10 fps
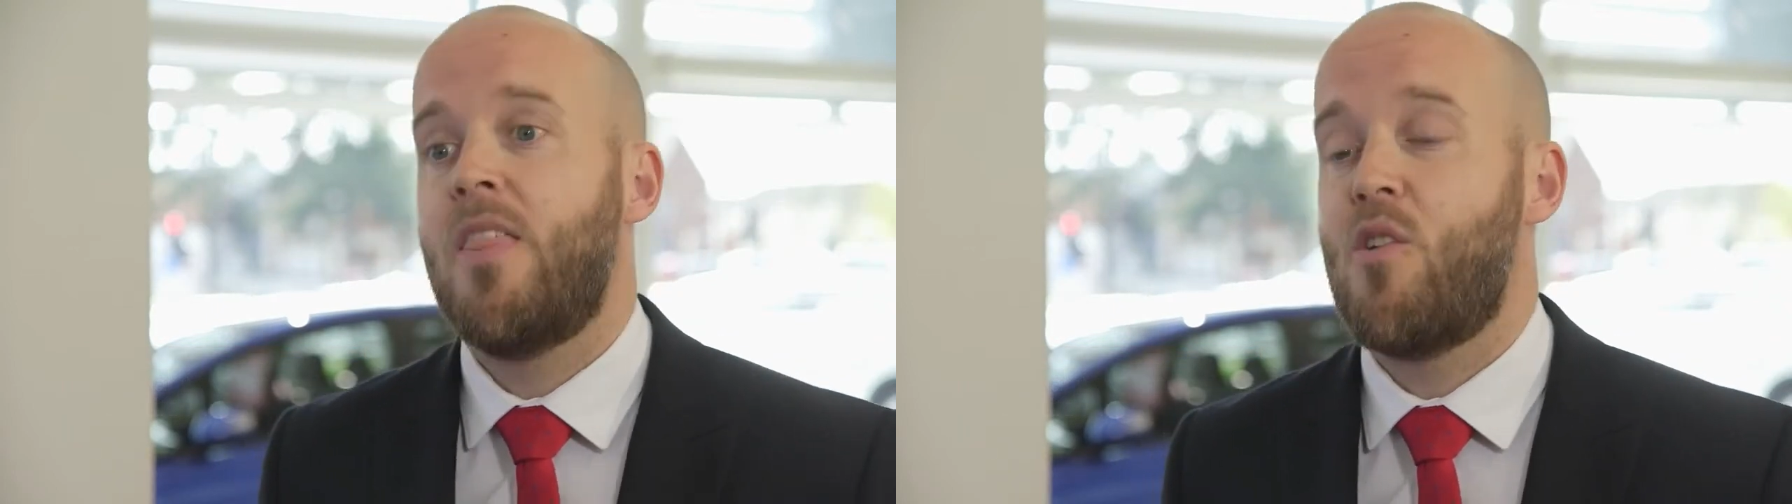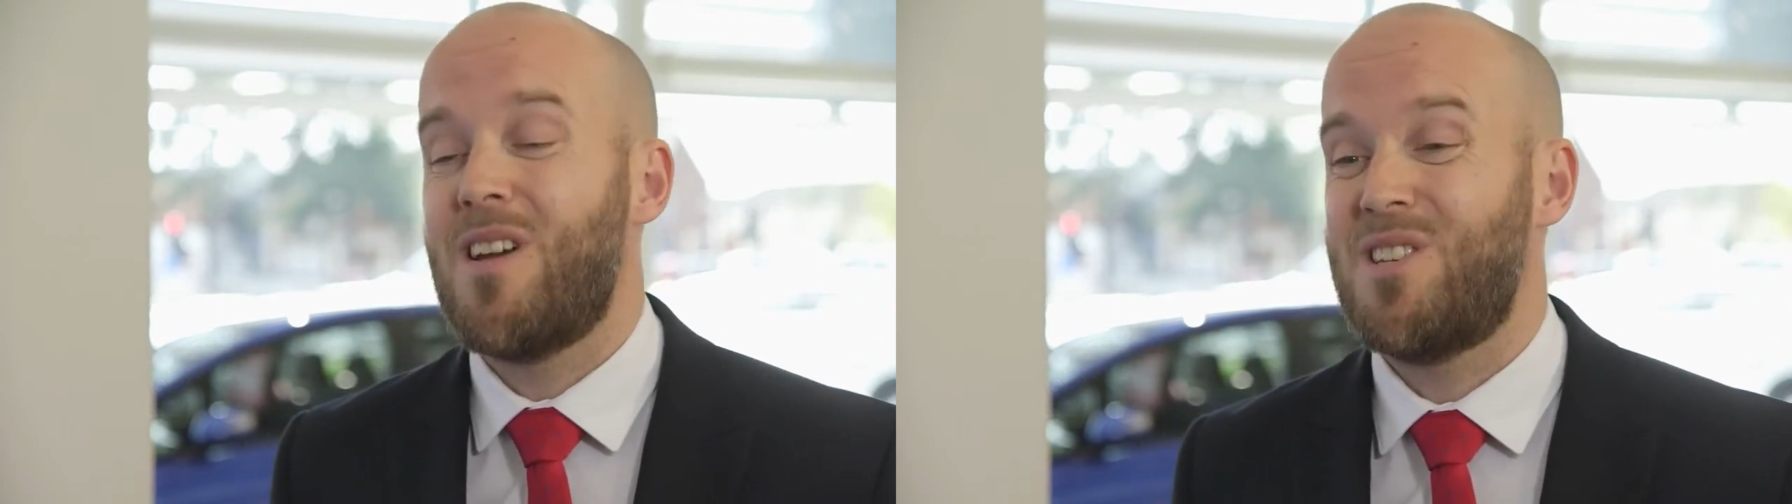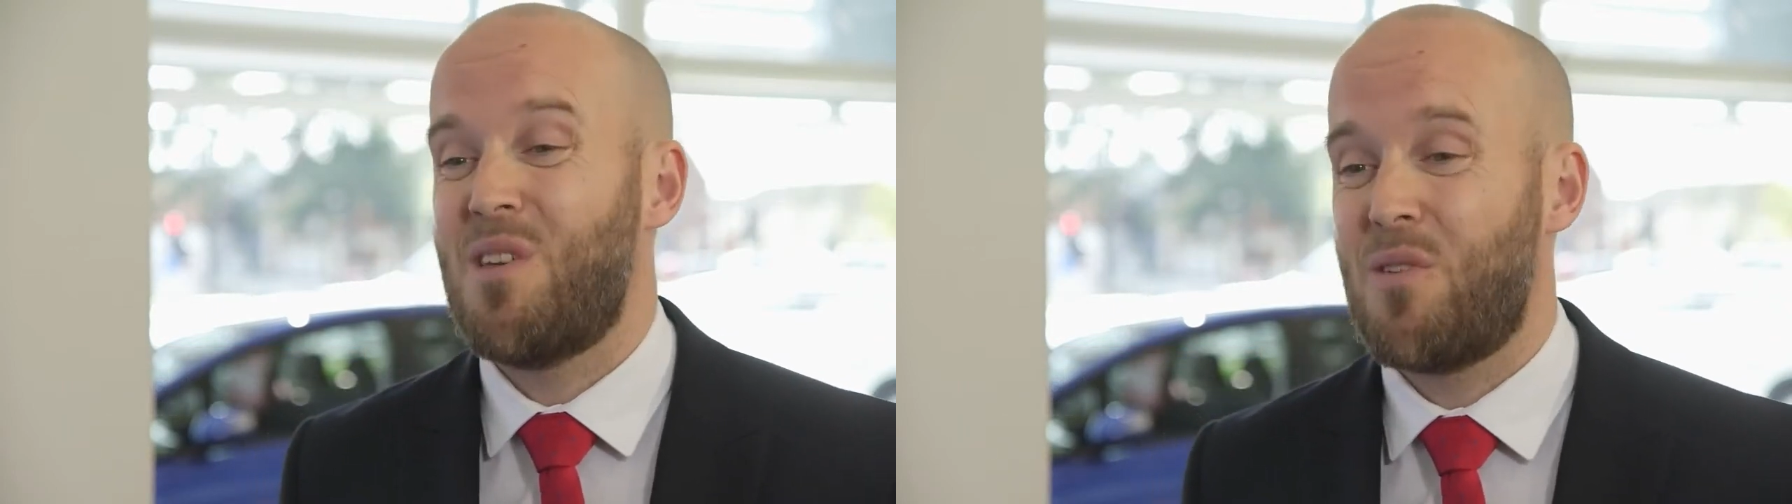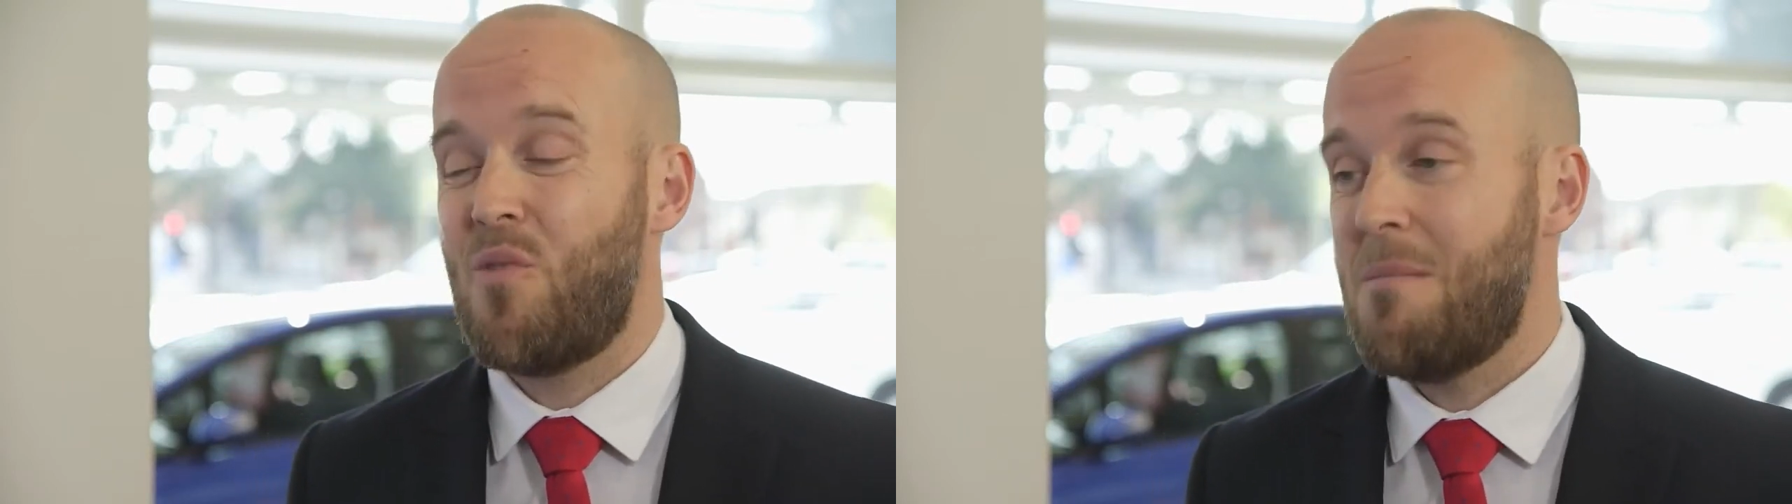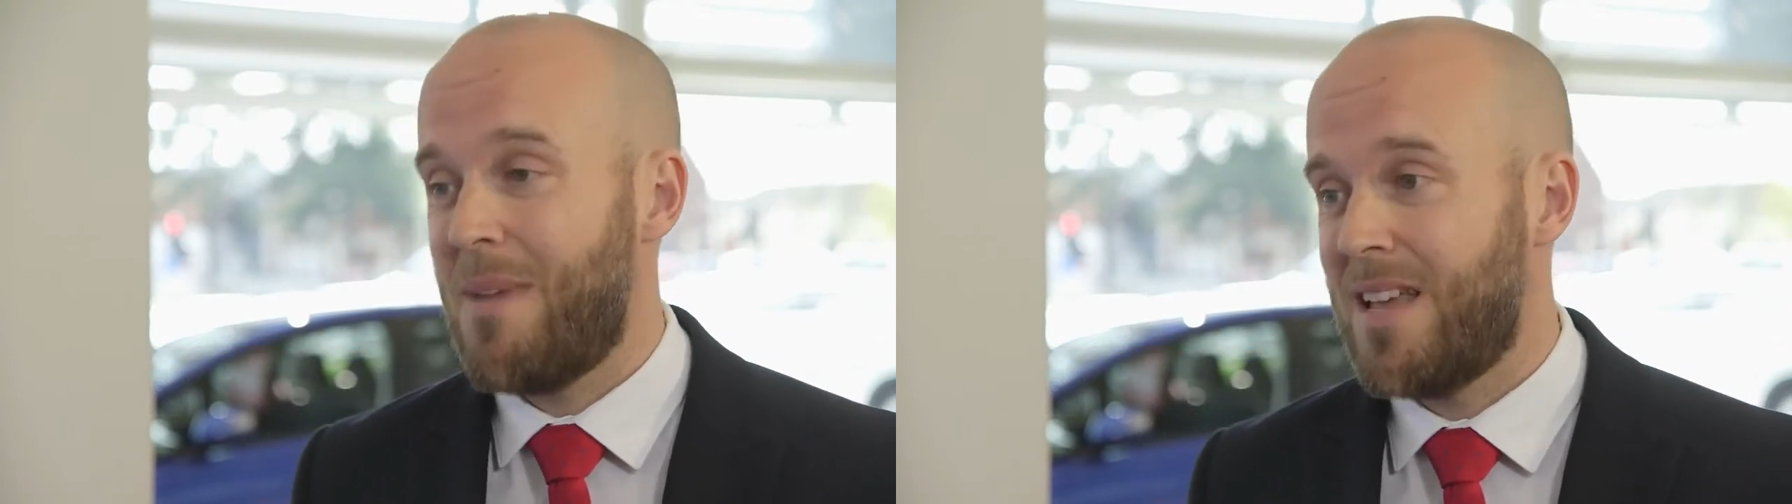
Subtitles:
There are actually three